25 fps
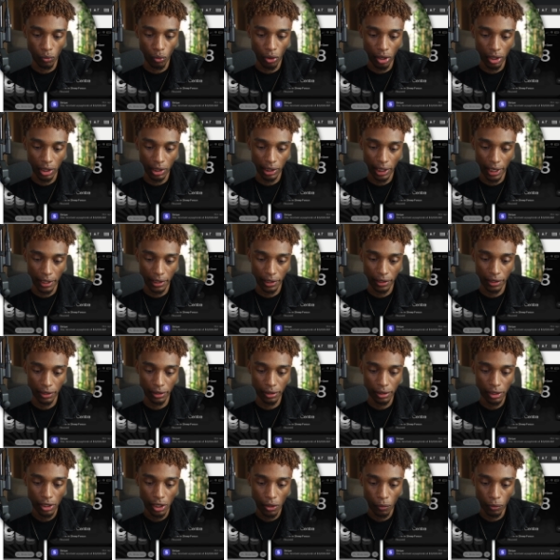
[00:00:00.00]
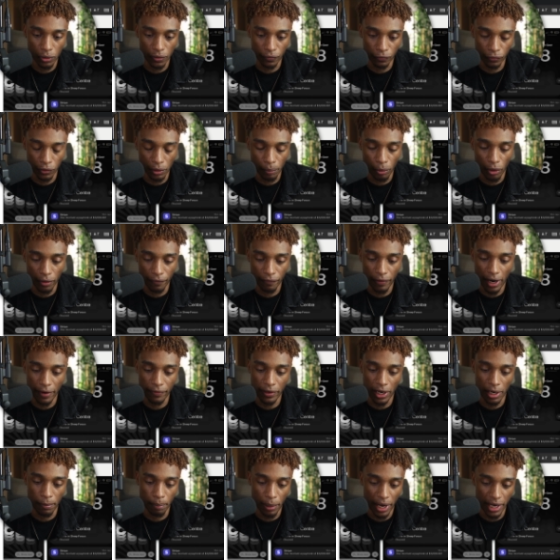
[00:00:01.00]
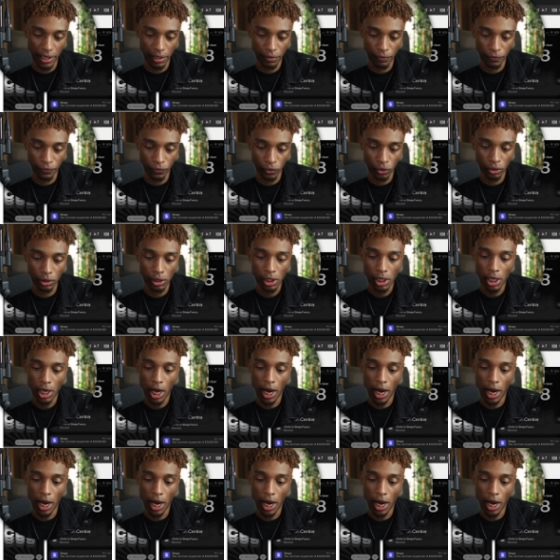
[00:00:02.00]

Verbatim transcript: one client here was 3.5K paid in full.